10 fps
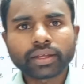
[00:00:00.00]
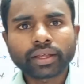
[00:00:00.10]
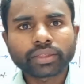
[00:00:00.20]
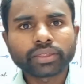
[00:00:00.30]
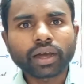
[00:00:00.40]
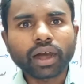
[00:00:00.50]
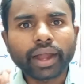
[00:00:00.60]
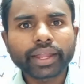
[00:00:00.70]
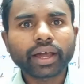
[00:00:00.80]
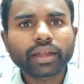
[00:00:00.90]
the
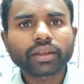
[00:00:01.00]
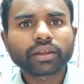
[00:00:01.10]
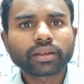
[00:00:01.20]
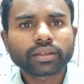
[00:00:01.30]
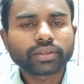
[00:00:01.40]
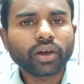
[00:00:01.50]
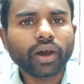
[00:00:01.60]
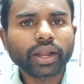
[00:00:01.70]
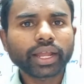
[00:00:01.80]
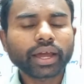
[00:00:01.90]
anion
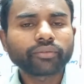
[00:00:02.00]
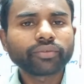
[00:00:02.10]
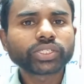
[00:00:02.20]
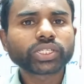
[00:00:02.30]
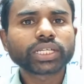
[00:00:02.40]
which